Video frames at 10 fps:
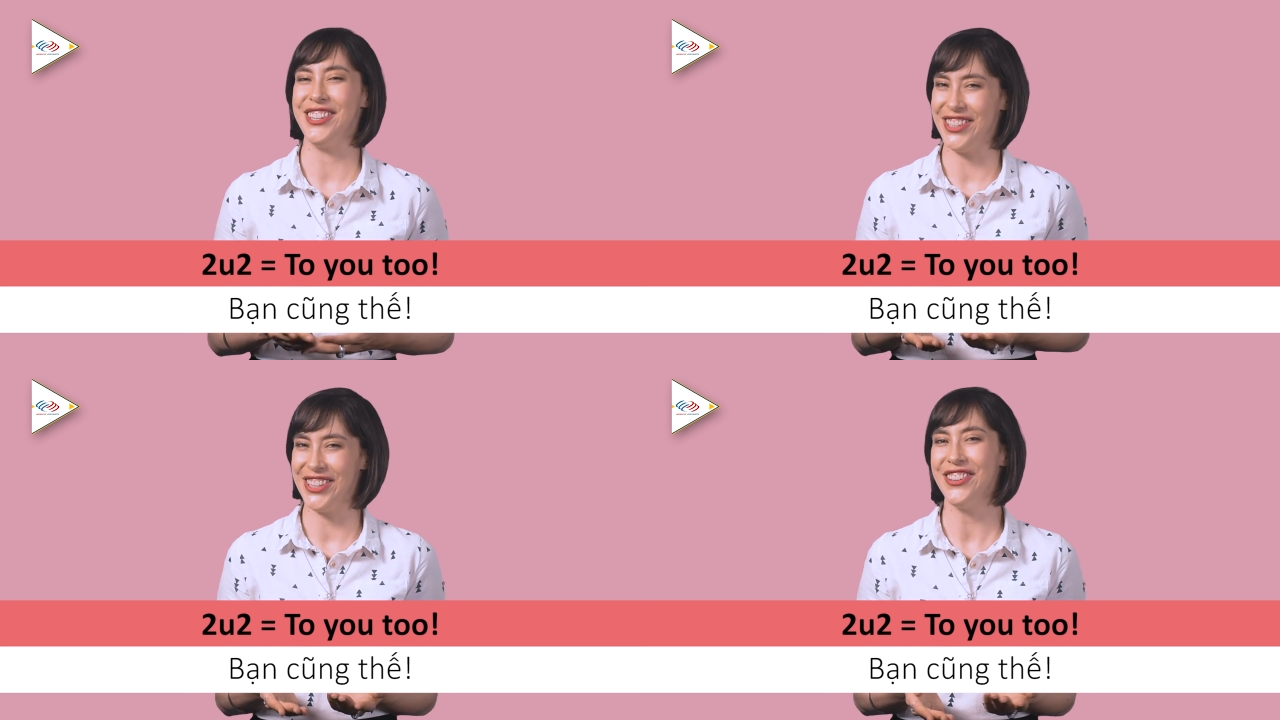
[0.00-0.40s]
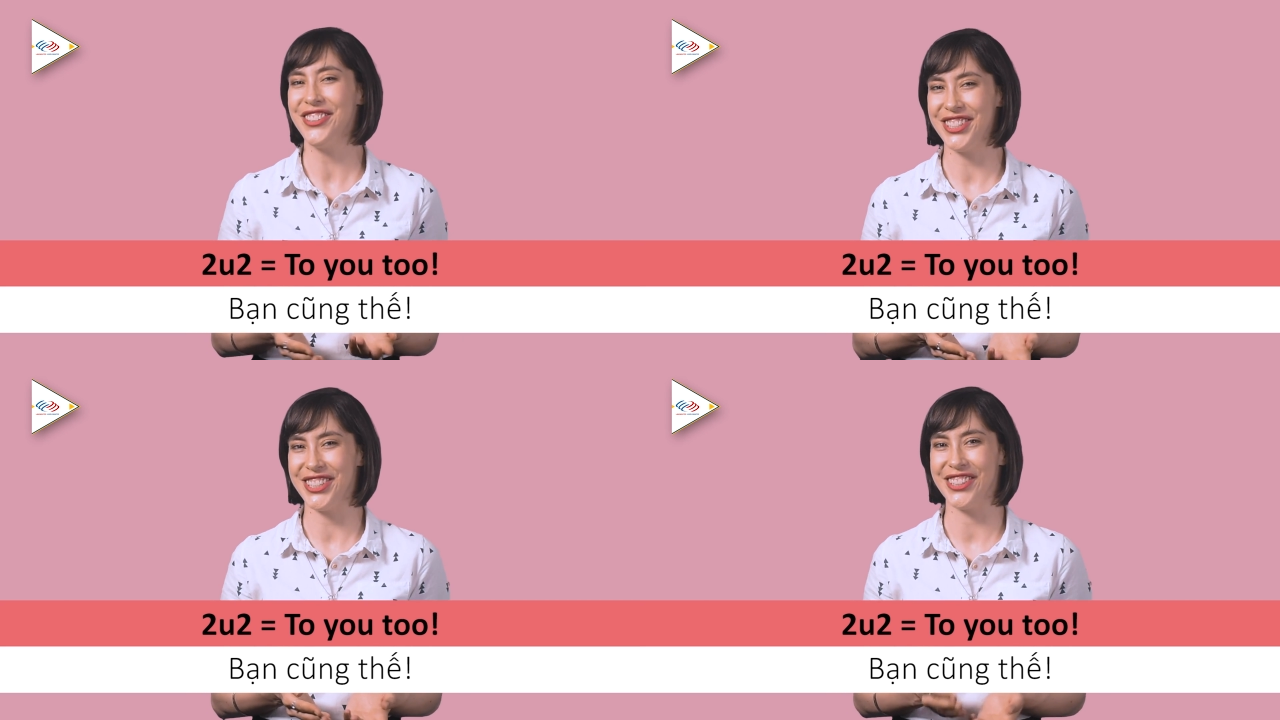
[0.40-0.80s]
to you
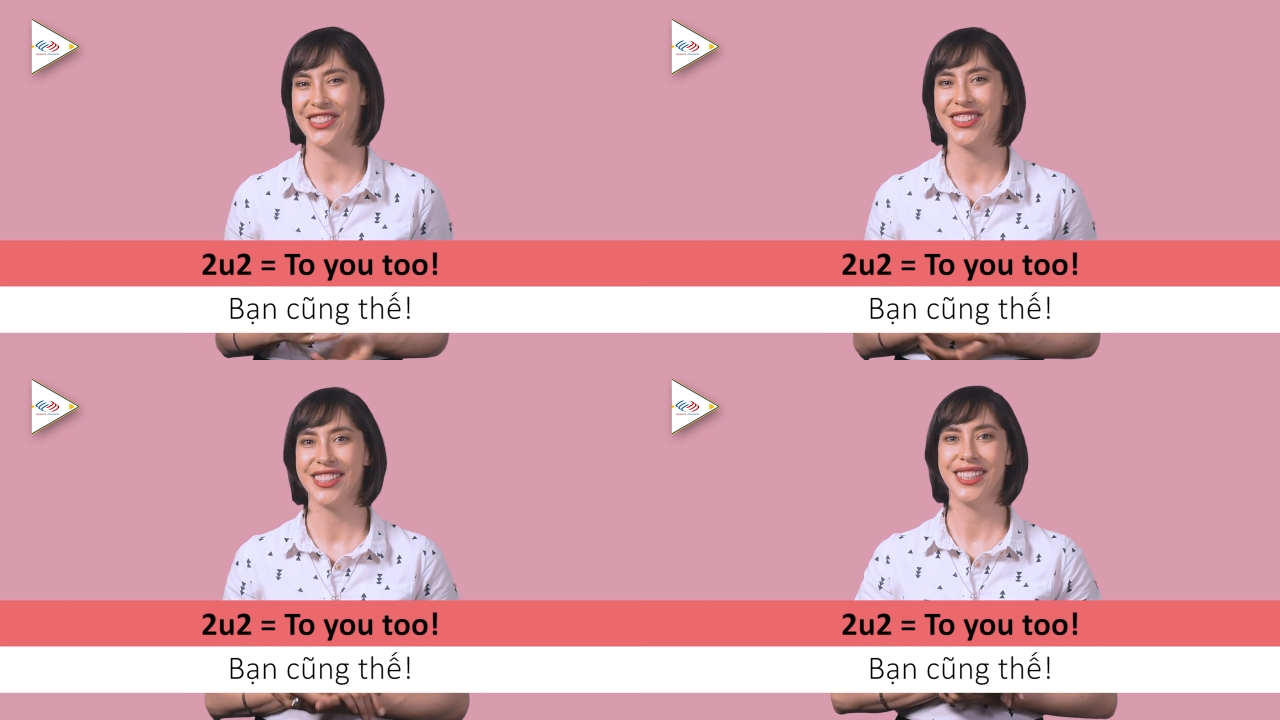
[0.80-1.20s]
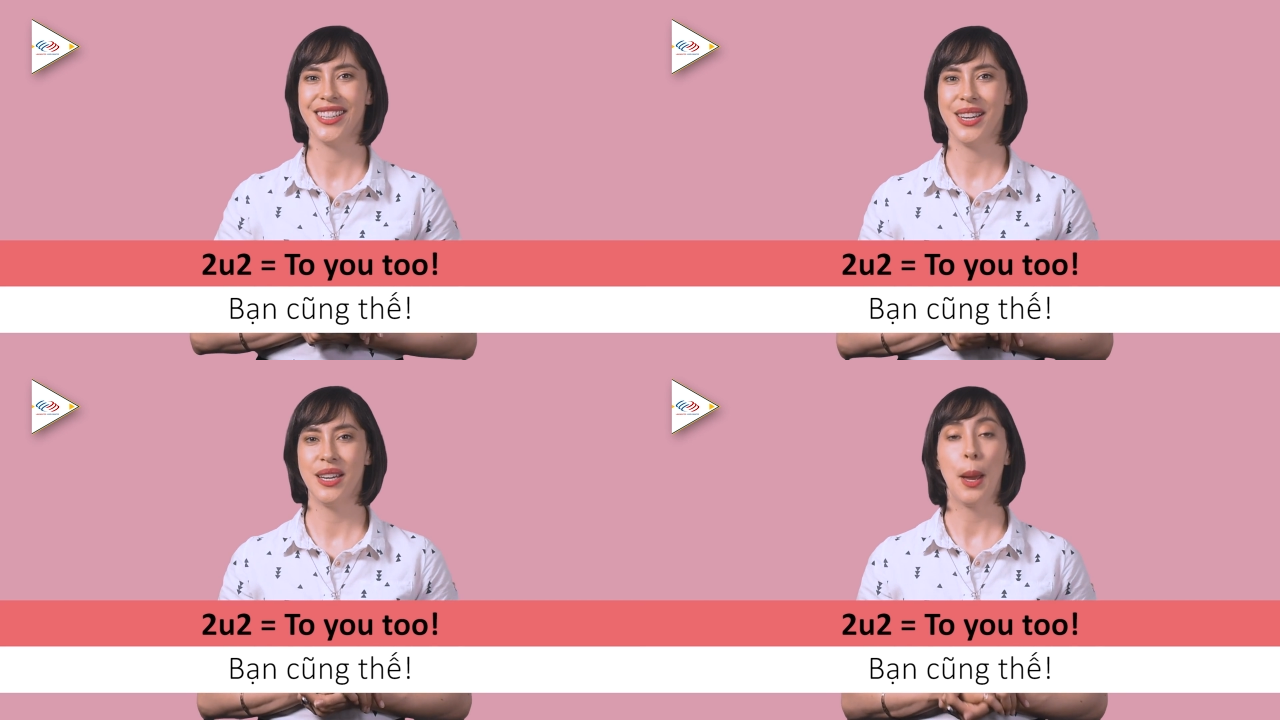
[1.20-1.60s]
too.
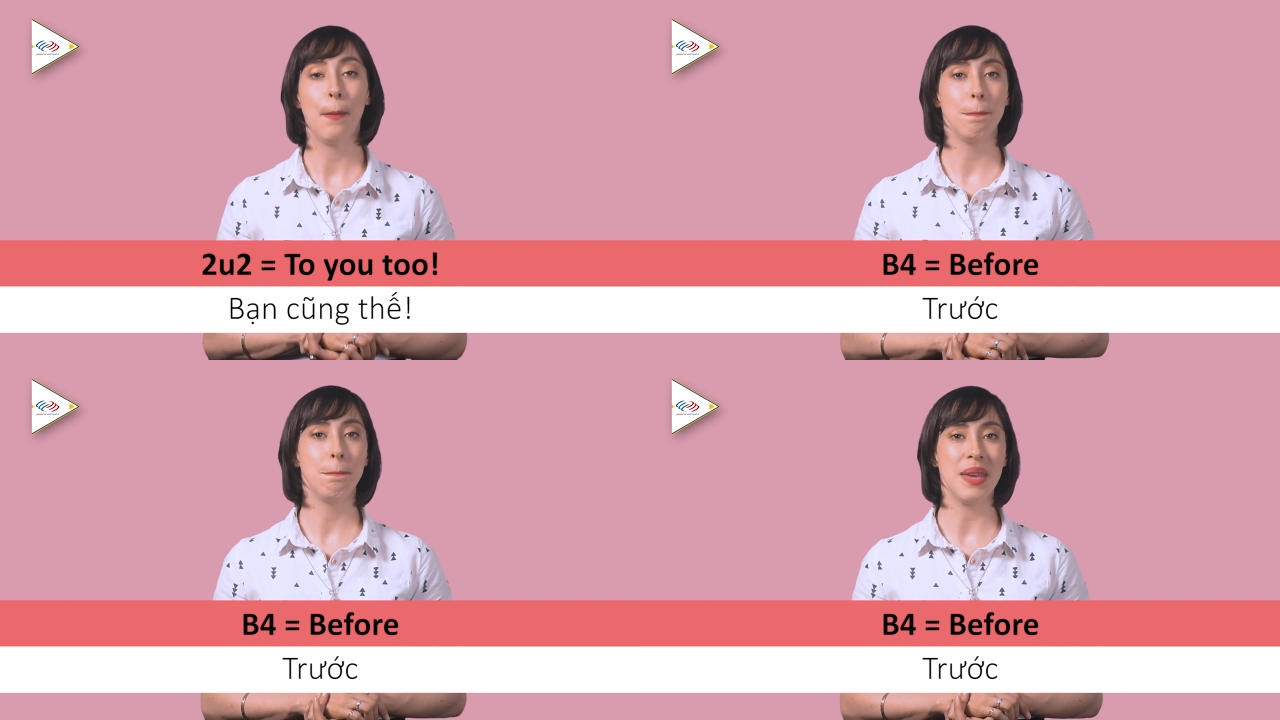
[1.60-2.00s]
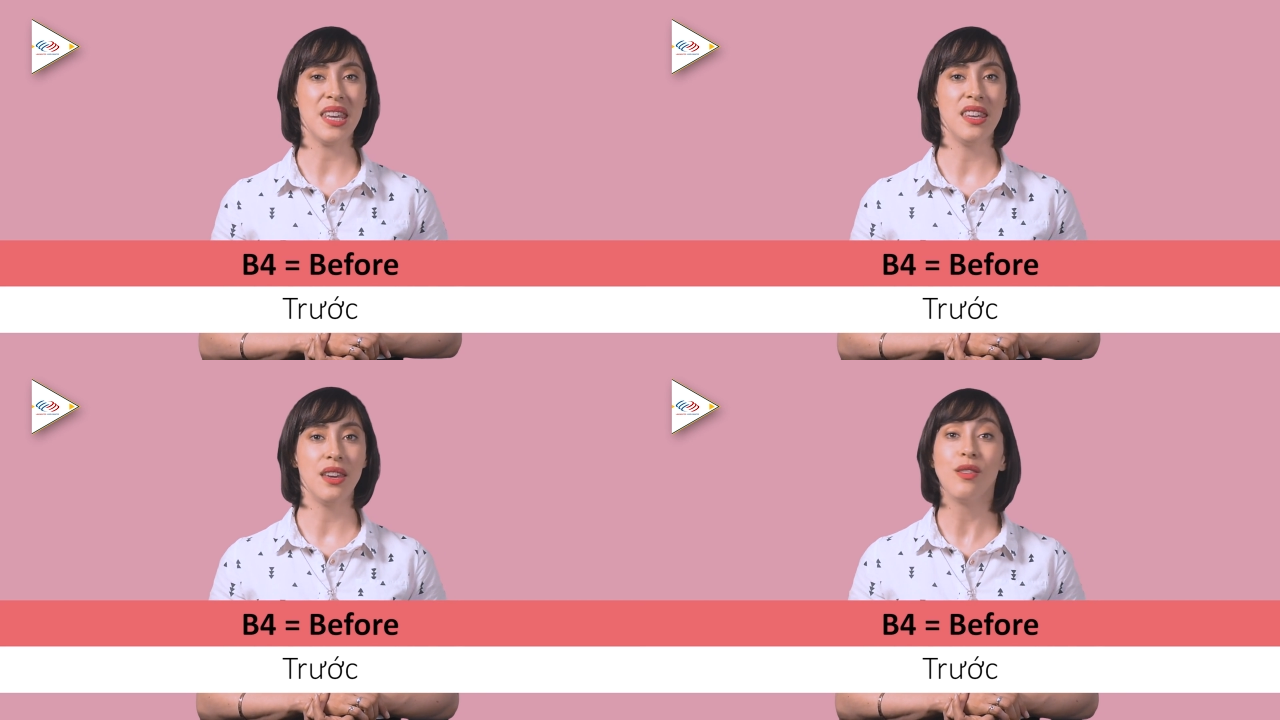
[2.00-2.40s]

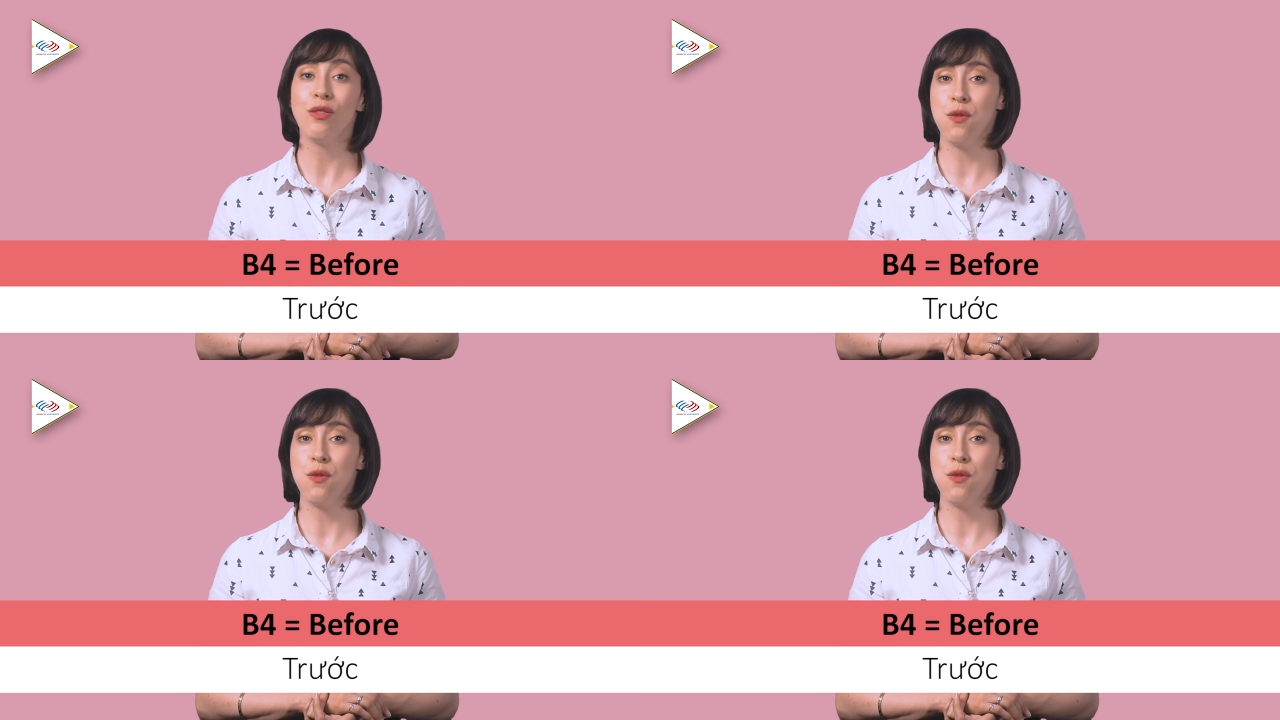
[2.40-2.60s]
B